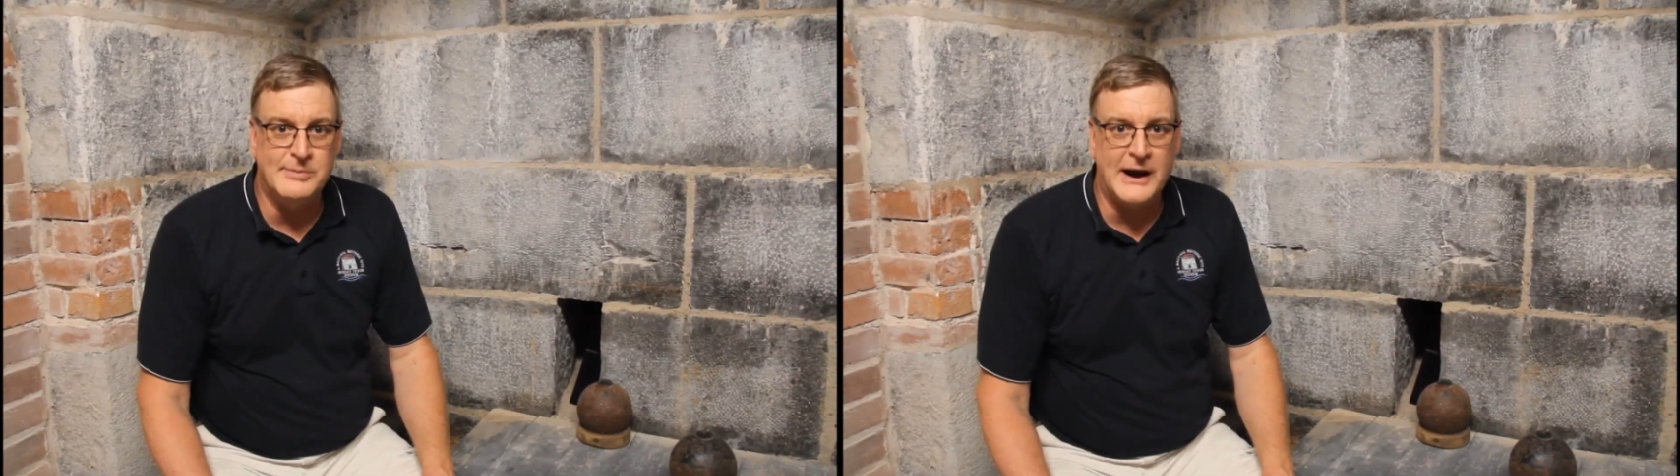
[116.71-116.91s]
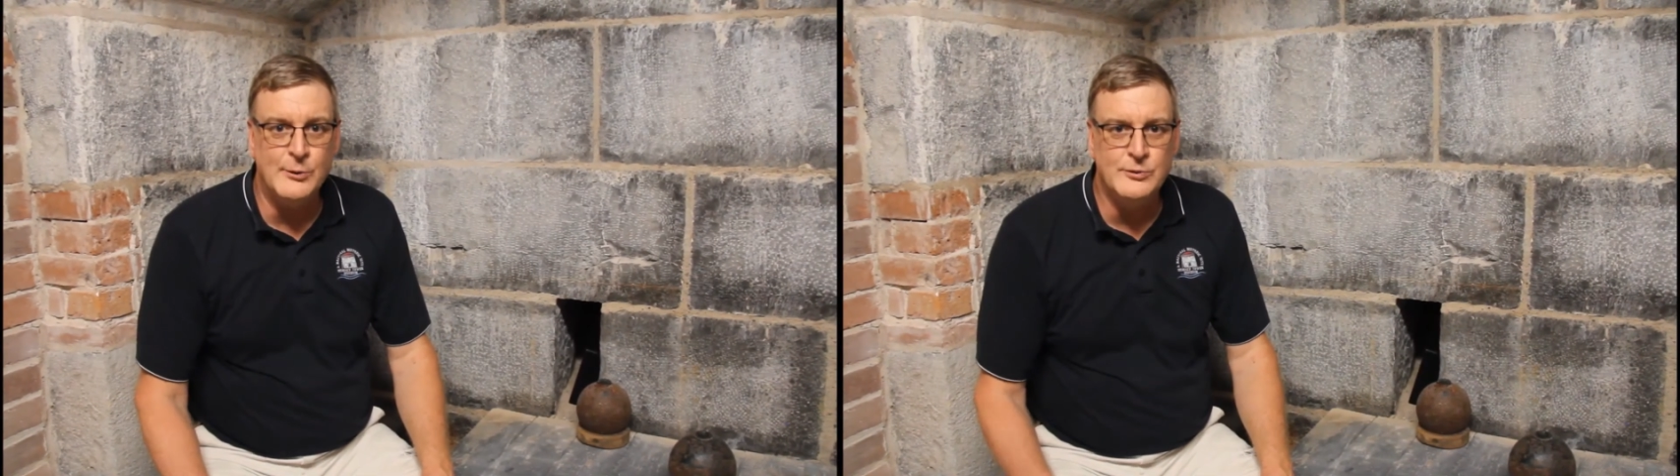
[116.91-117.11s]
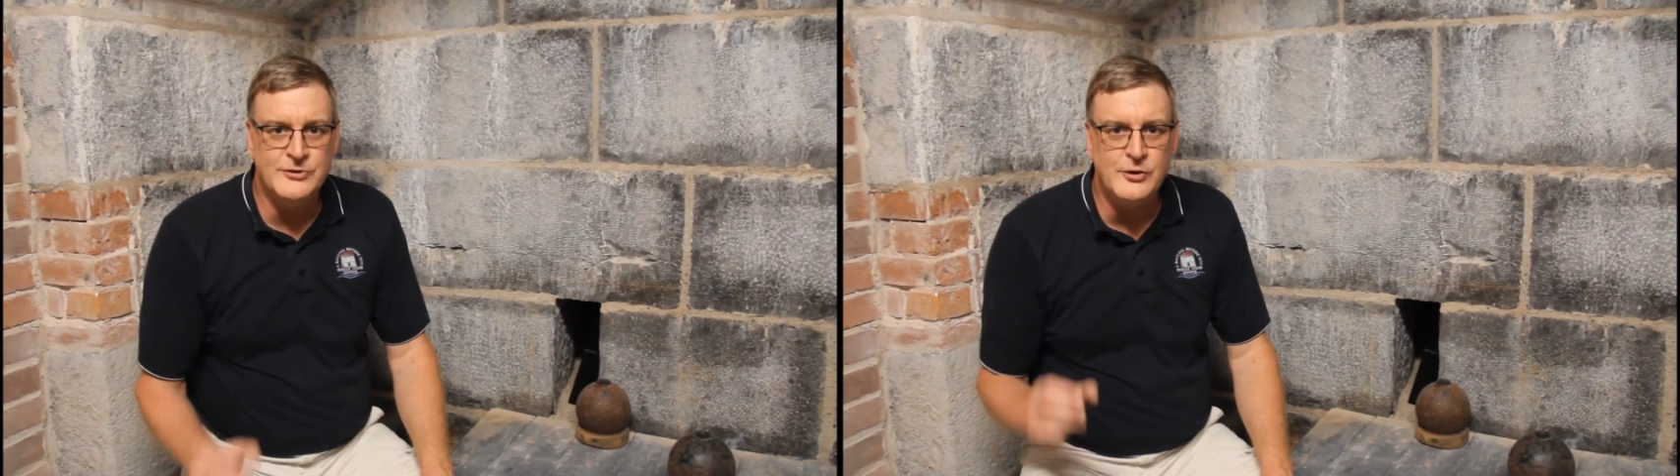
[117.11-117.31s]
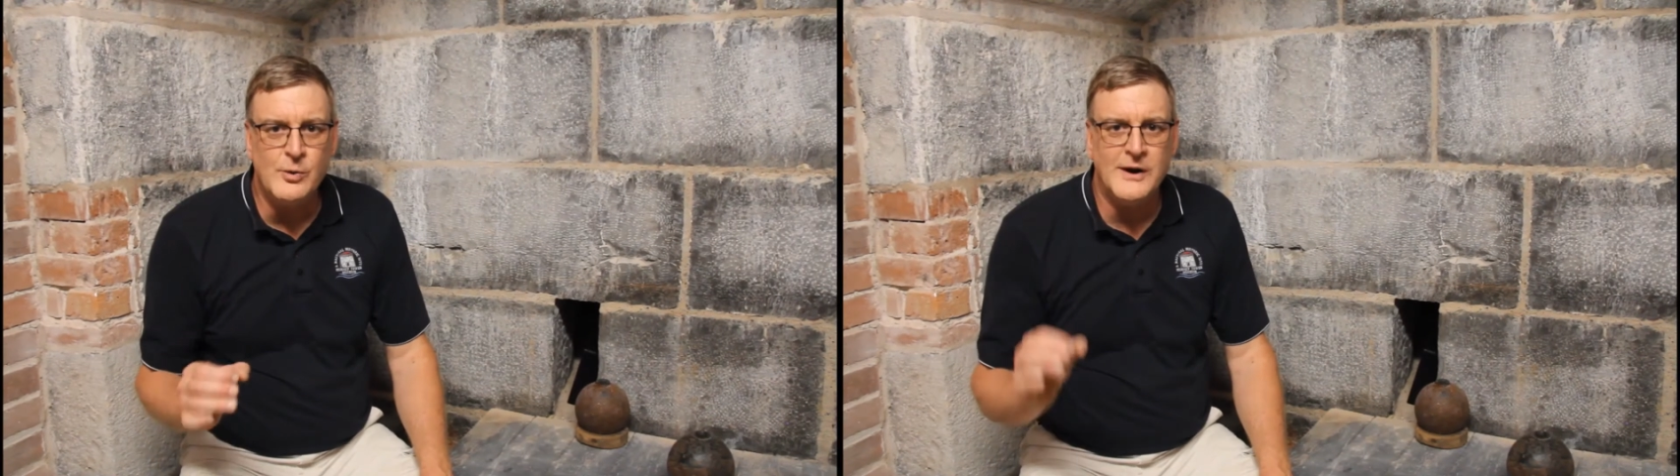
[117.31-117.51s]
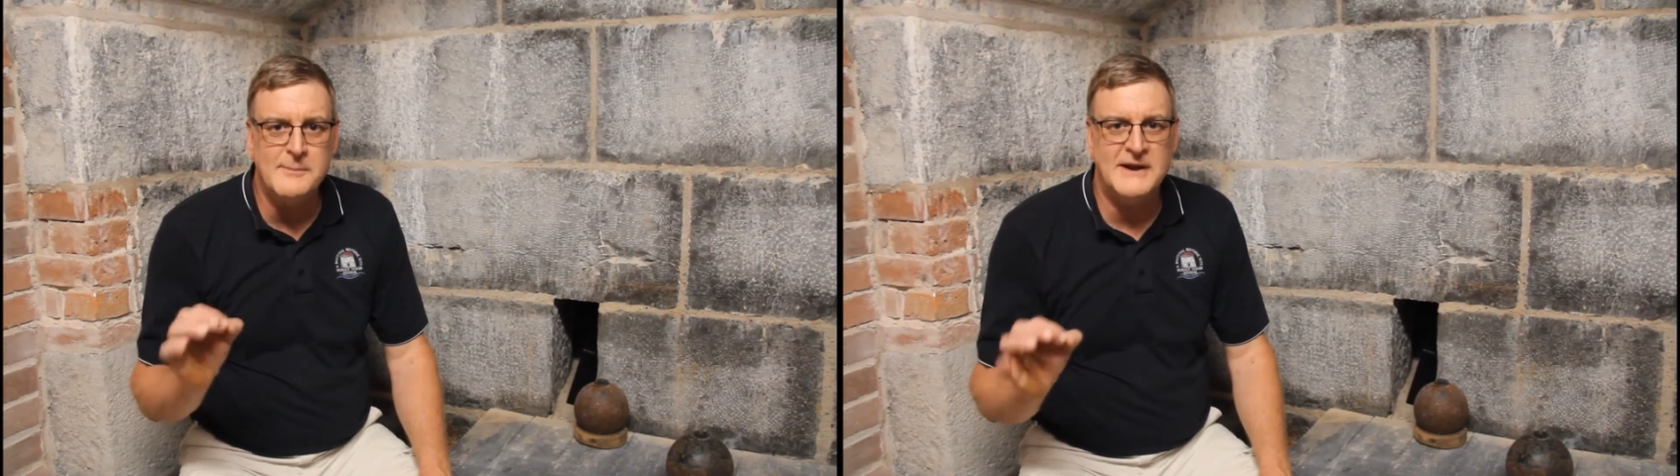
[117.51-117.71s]
but I do
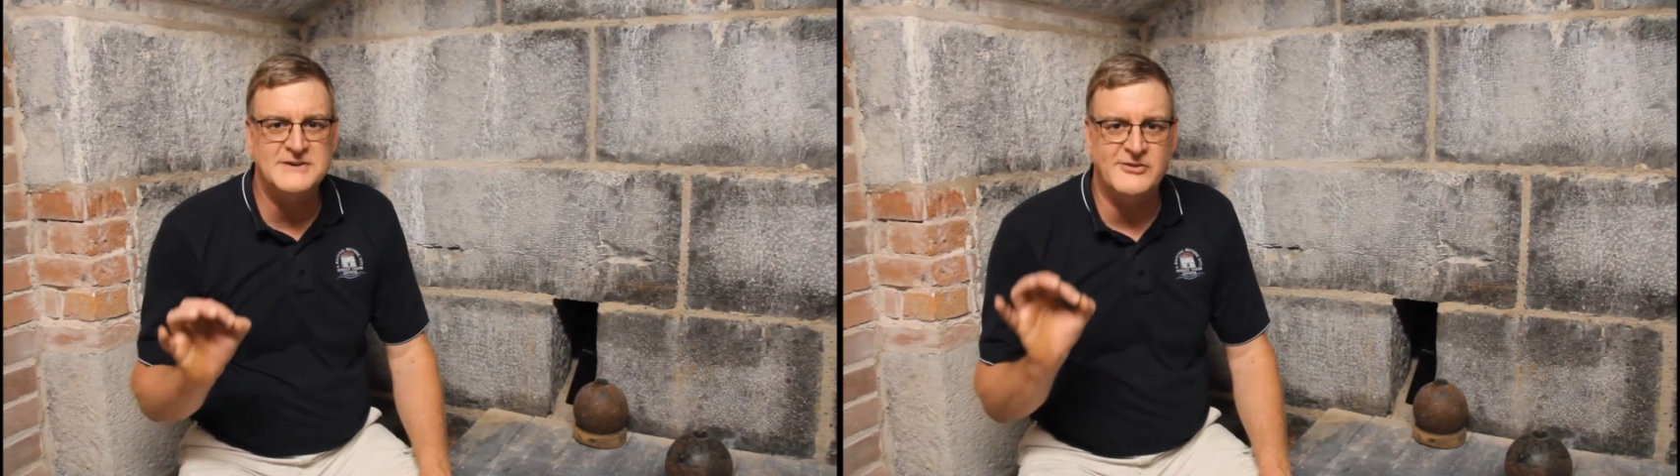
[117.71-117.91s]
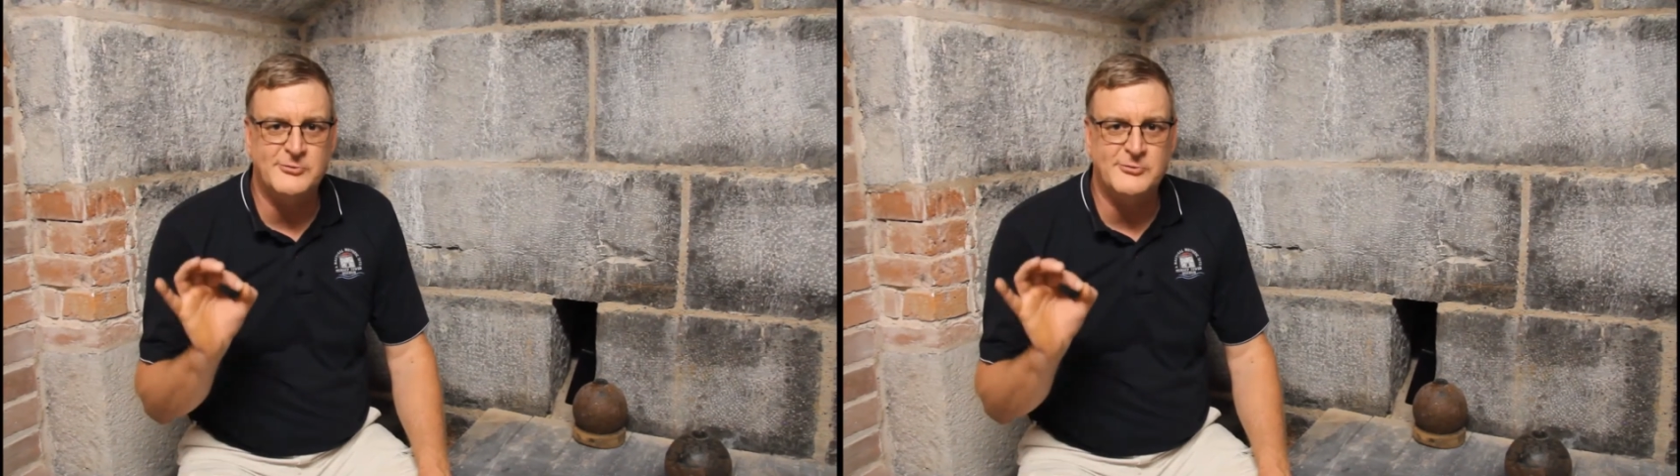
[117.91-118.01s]
want to mention